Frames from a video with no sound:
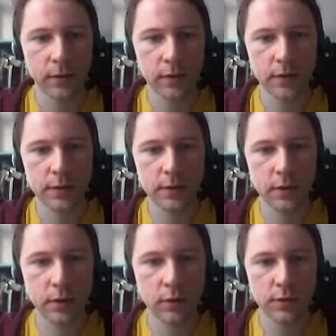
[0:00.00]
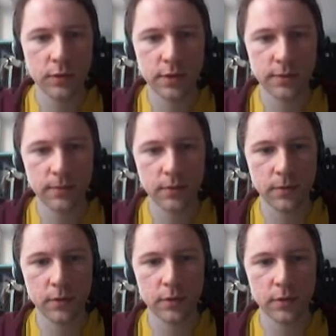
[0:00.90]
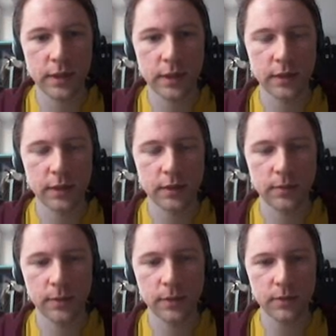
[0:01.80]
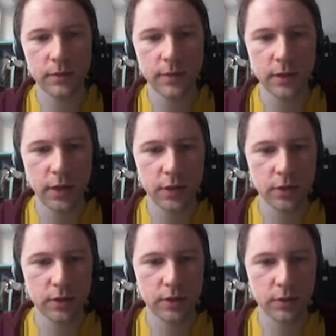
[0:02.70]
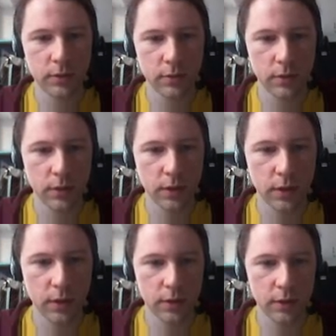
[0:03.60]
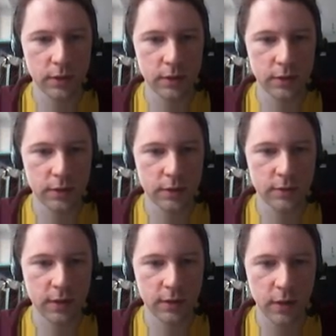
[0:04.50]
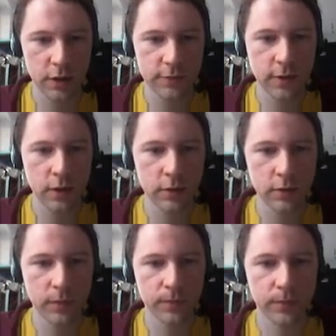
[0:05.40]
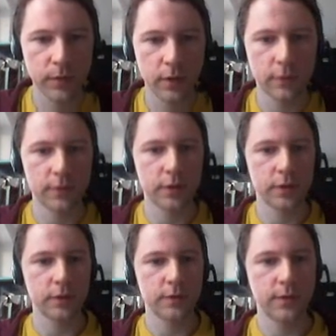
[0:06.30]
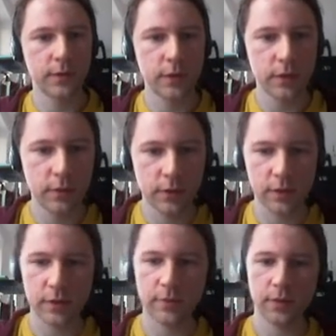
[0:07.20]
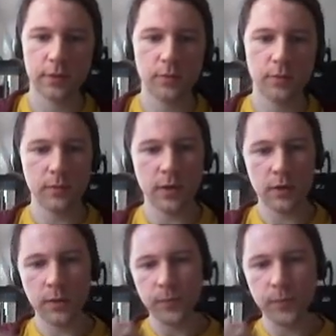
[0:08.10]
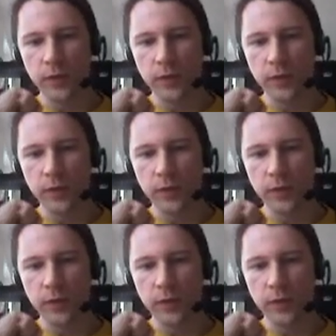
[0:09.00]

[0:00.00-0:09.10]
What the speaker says: These constants were selected with cross-validation, so this is quite large value, and this is 15, this is a very small value.